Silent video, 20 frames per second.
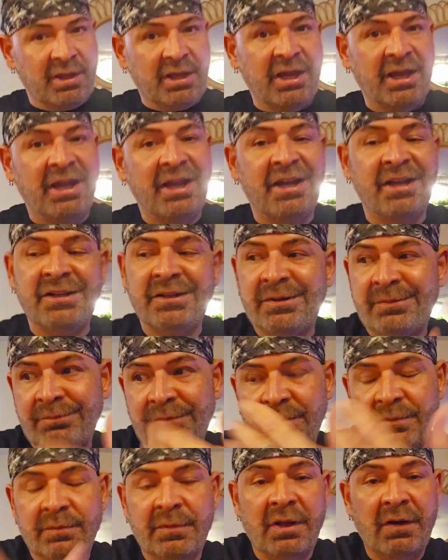and
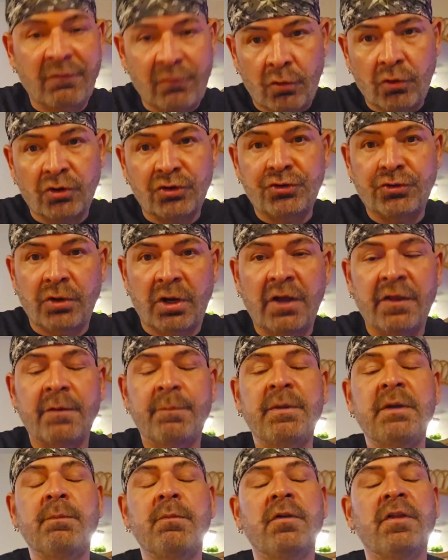of course to
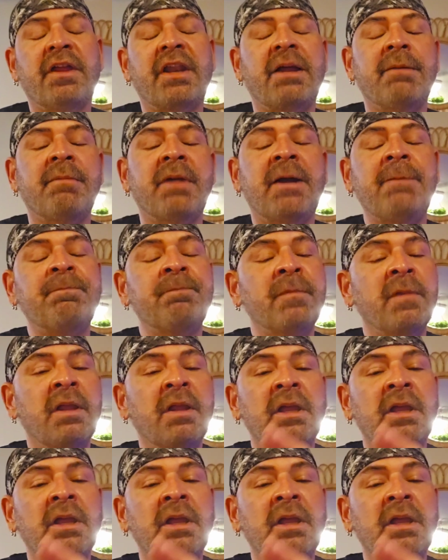other people that I met.